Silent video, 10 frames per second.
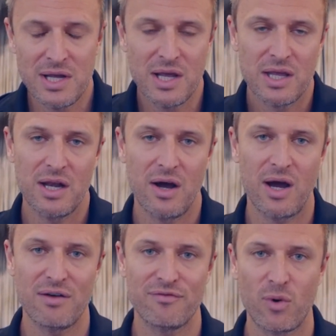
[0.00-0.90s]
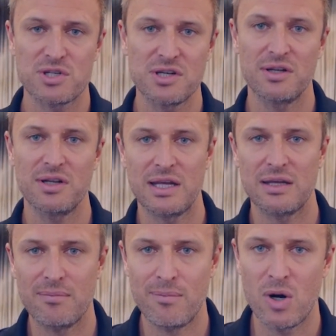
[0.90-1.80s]
Unfortunately,
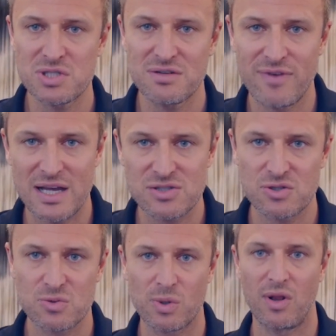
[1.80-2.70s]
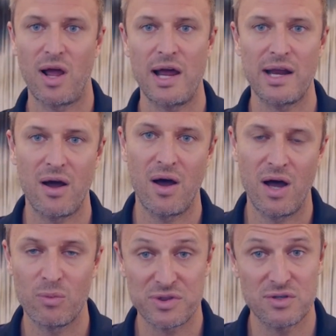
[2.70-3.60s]
most investors rely on
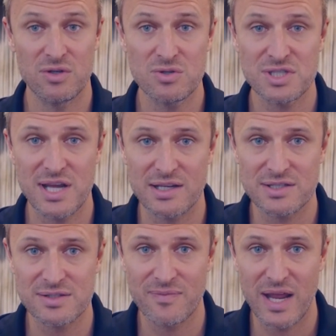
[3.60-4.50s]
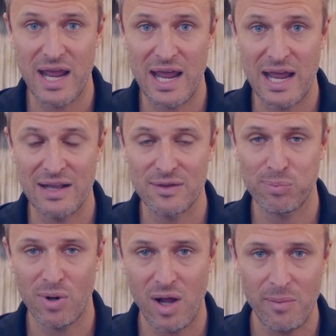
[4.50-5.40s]
what the news says. And the
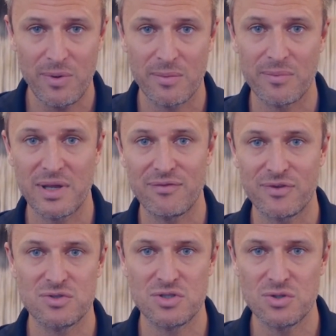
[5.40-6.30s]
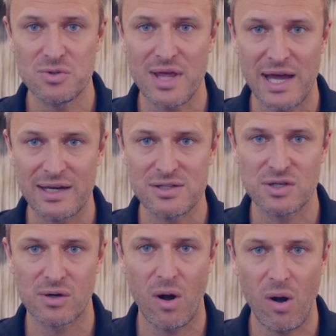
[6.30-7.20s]
problem, if you do that, is
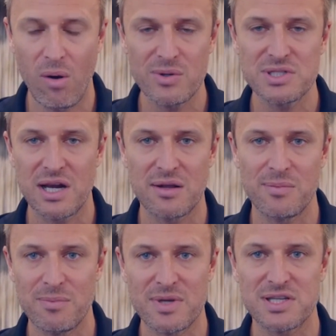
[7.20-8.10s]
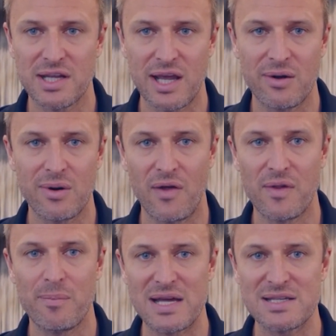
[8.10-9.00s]
you're always going to be missing out on the
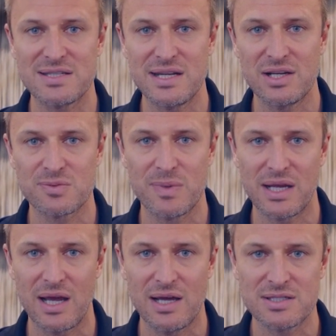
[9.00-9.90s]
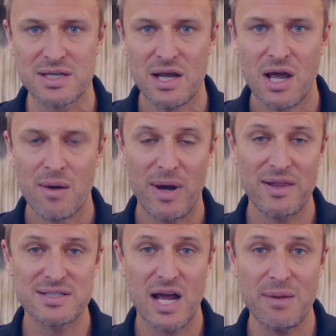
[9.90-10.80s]
best deals because by the
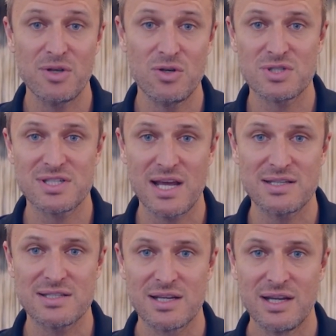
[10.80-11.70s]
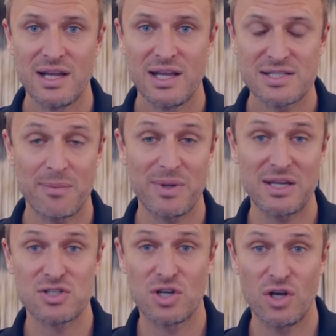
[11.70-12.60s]
time the news says something
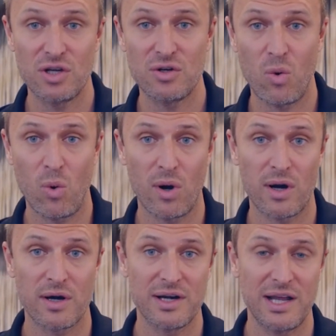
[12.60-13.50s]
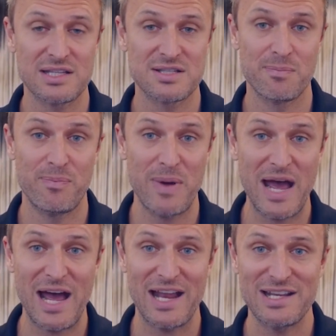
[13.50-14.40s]
is good or it's
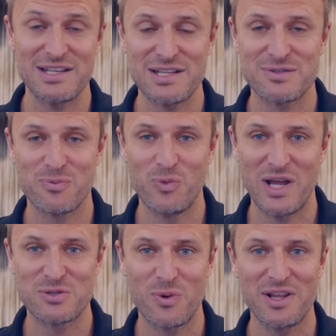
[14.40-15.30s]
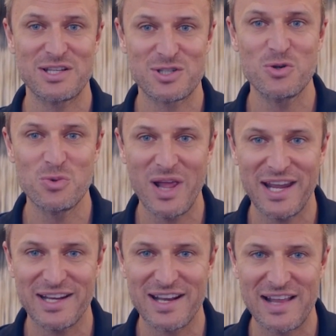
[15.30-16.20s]
bad, it's too
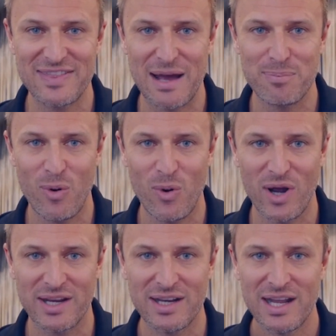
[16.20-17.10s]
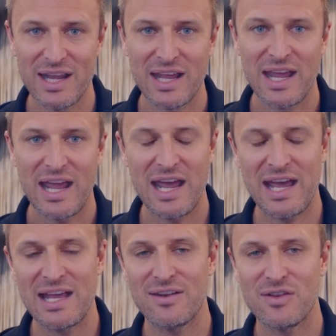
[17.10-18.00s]
late at that point.
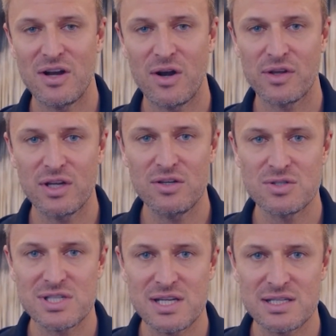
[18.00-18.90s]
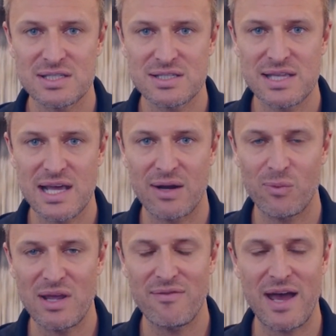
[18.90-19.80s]
And the good news is that we
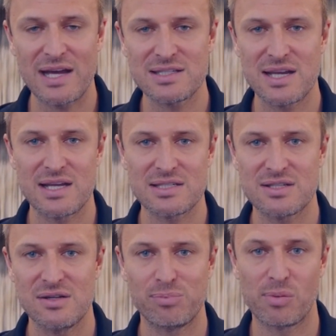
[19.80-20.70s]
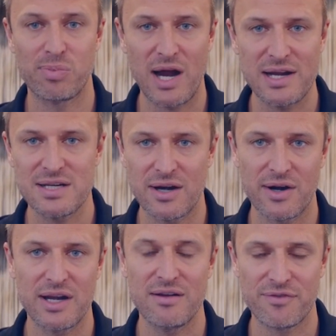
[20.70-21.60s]
have access to
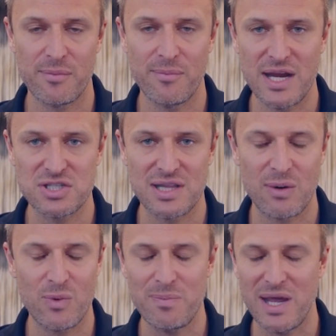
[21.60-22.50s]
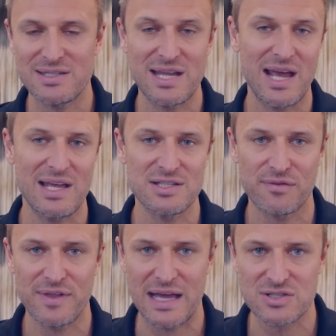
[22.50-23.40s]
proprietary information that we pay tens of
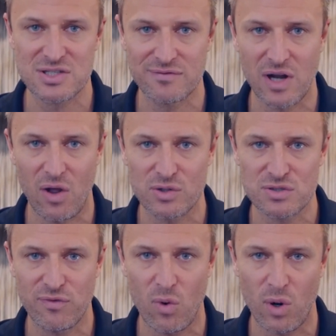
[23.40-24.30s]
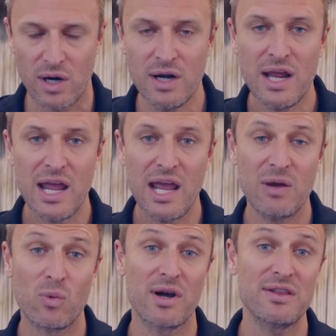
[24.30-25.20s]
thousands of dollars for, and
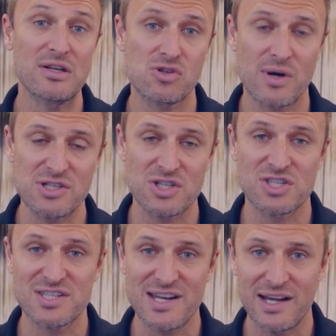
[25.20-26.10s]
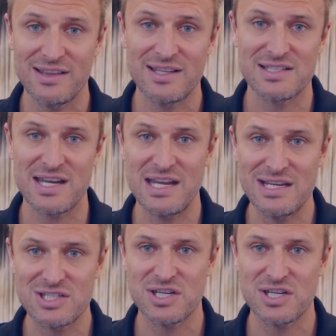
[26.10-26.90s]
we're in the trenches studying this each and